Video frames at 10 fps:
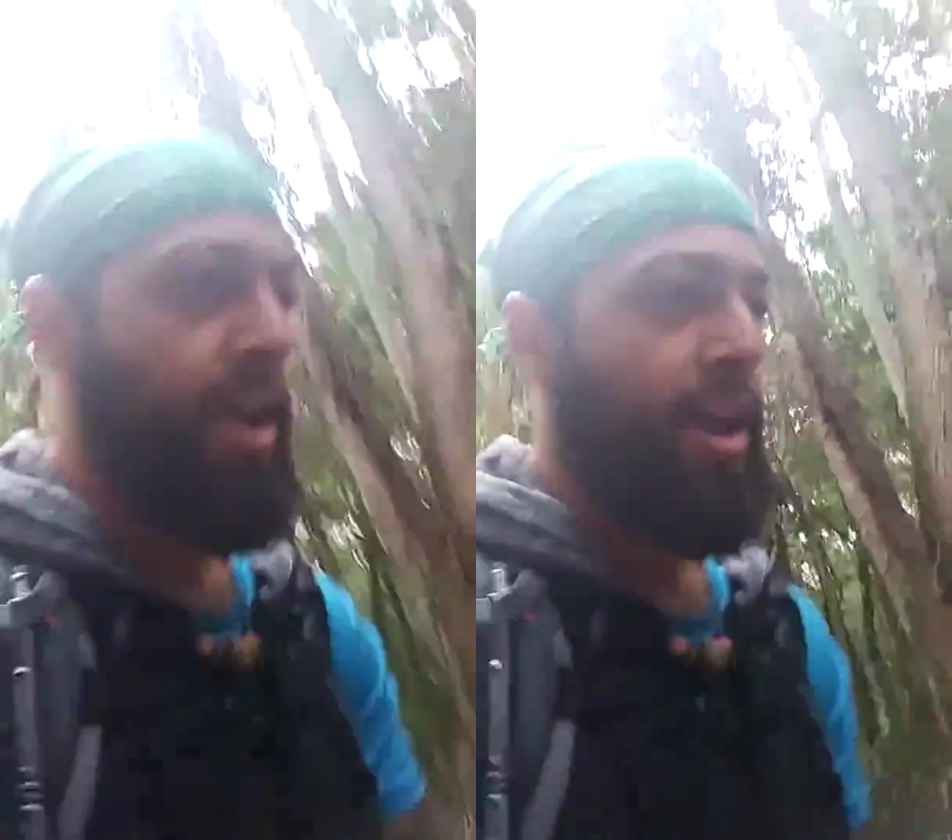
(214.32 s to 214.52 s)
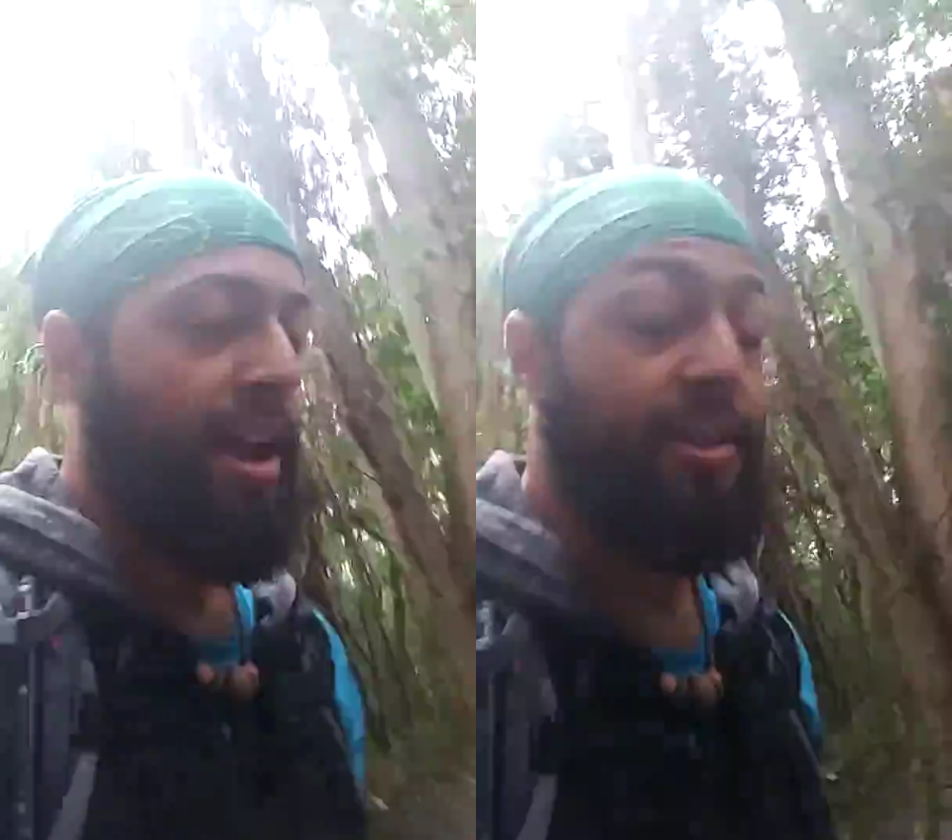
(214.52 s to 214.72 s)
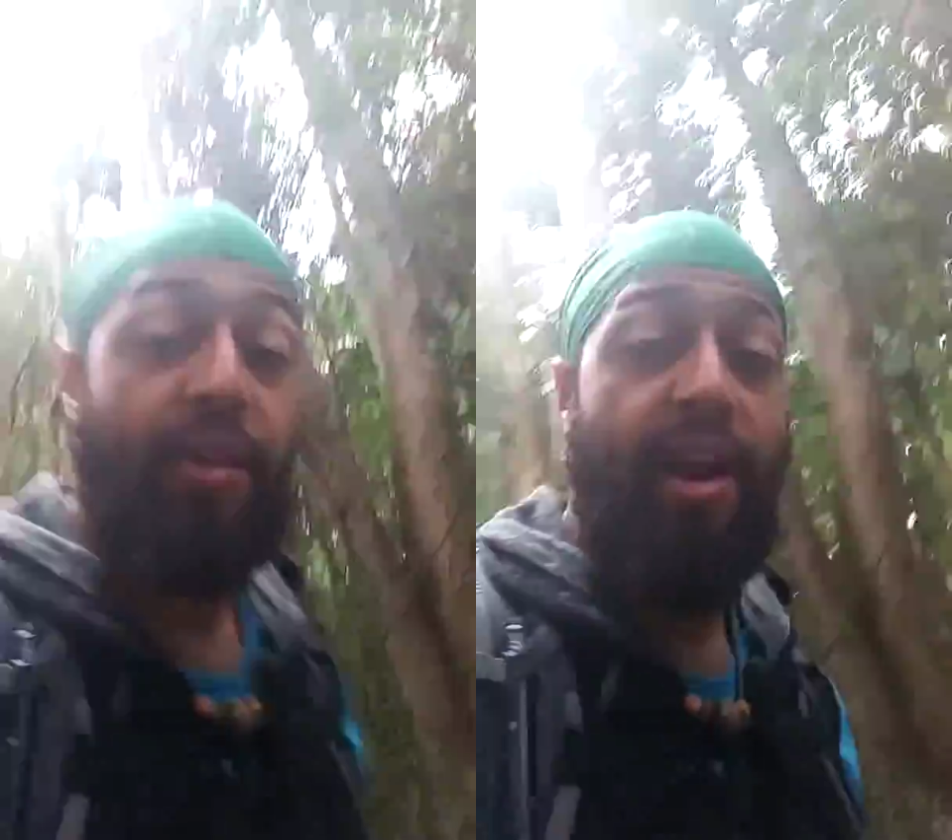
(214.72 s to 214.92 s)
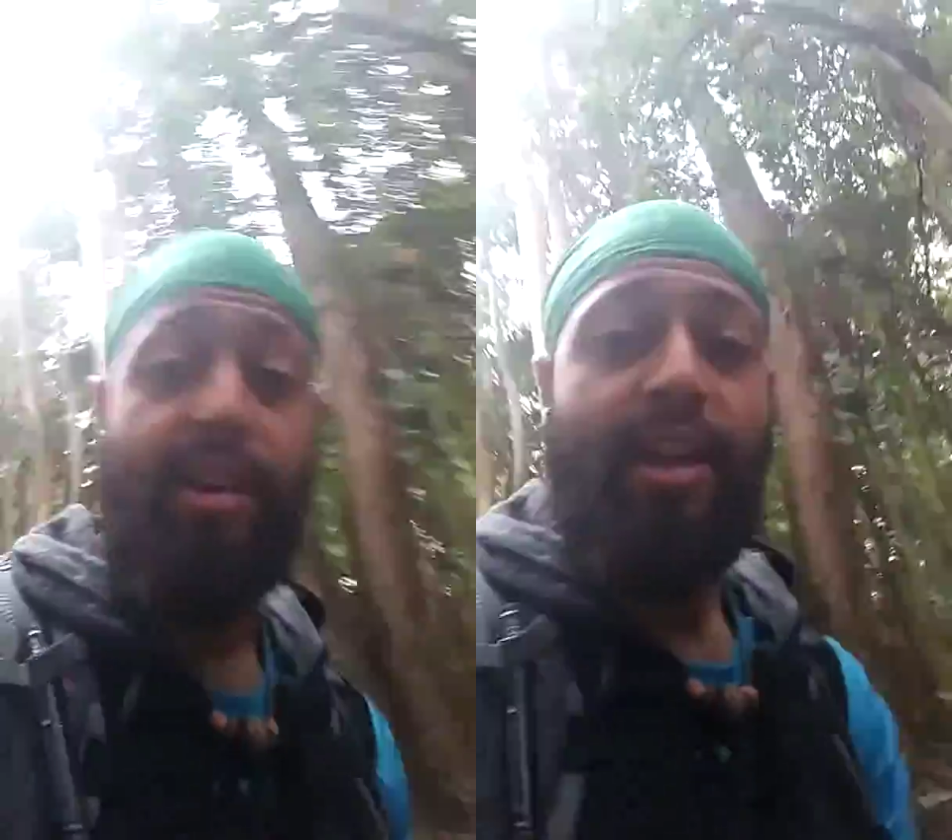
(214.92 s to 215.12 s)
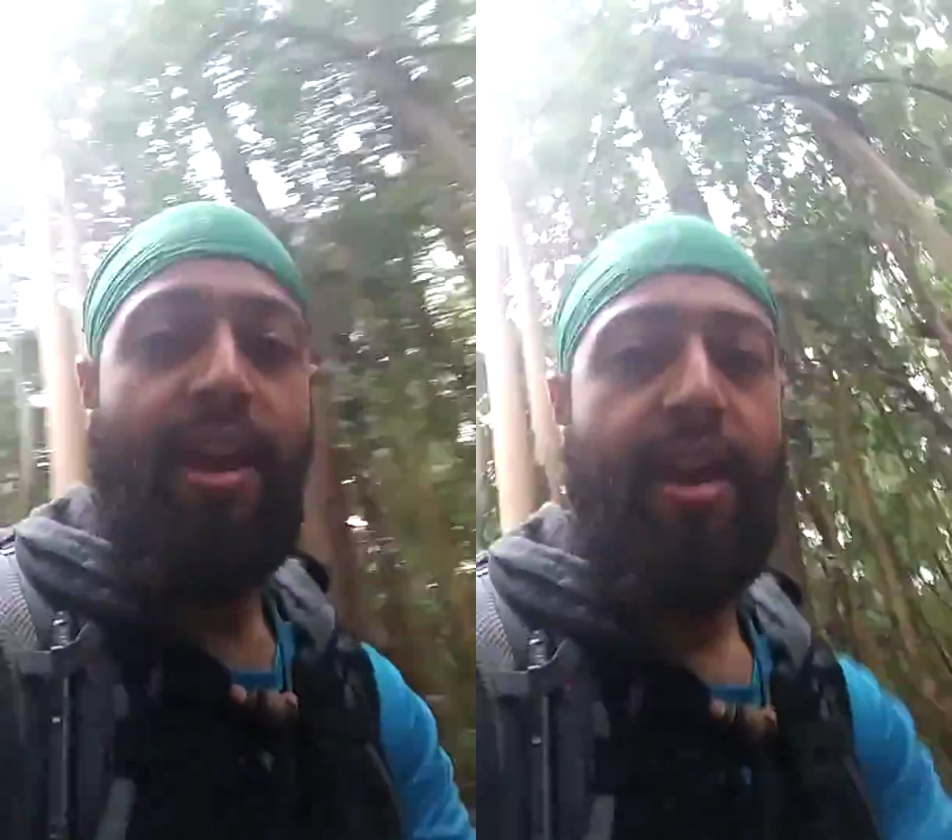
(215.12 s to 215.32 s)
That's
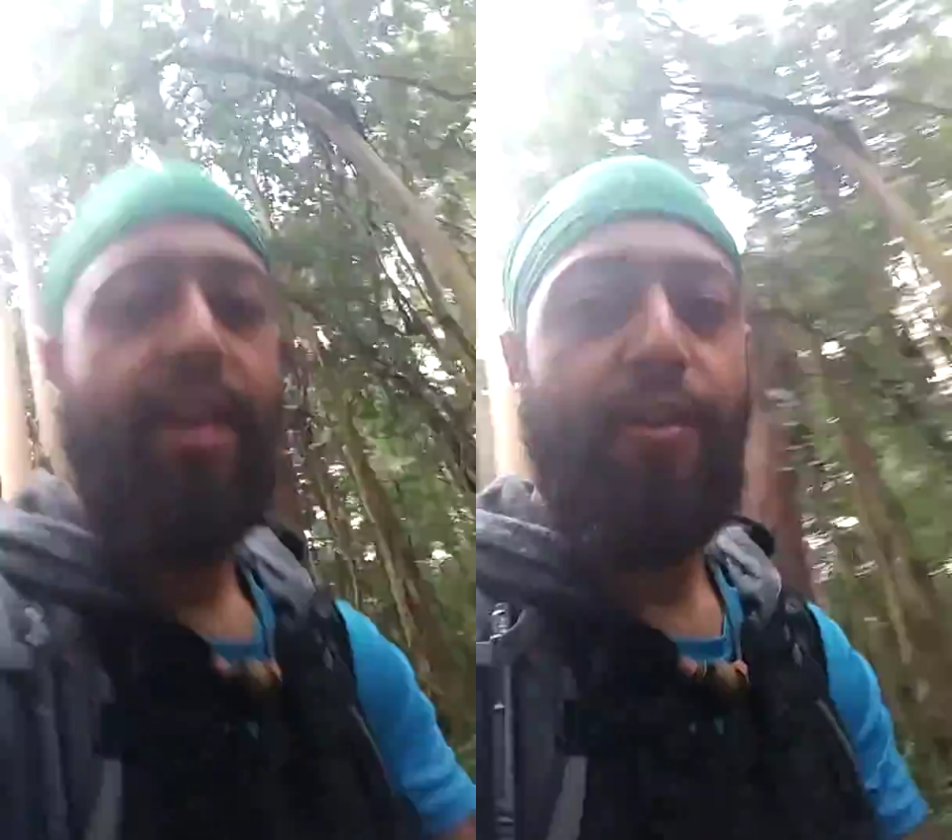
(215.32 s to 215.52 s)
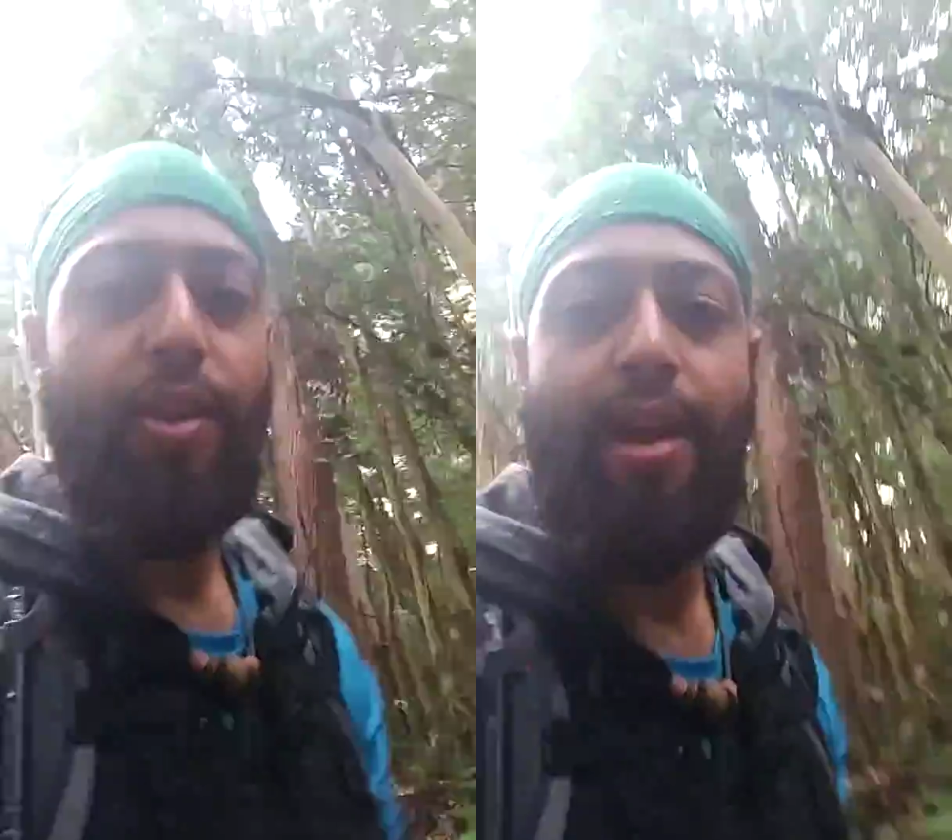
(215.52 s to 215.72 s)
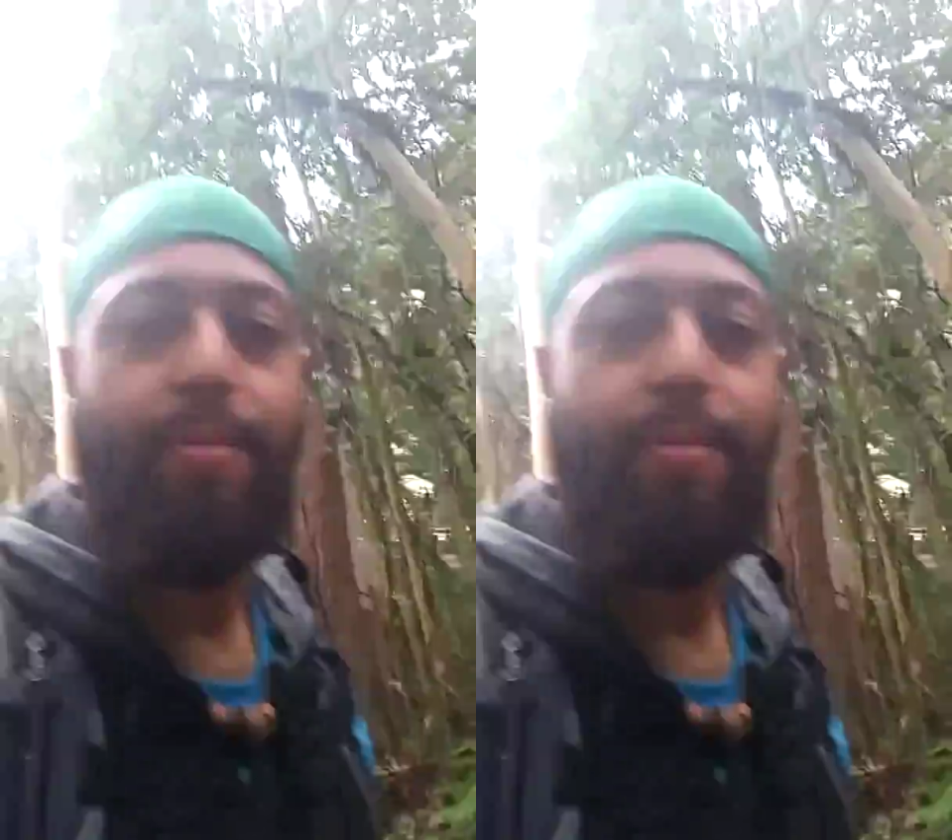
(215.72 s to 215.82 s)
crazy. I never thought I'd